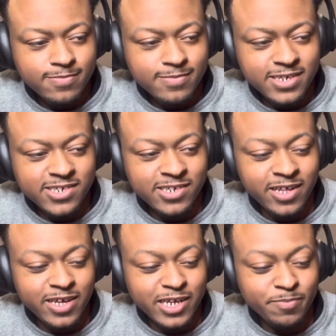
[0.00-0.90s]
It sound
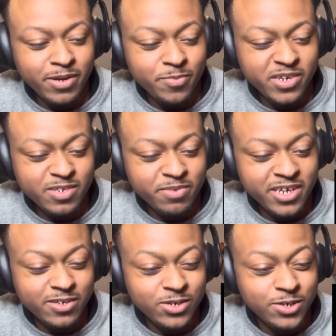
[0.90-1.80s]
like it's about to be some
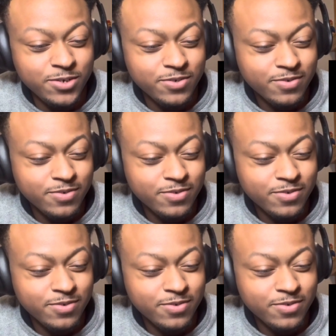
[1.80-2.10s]
heat too.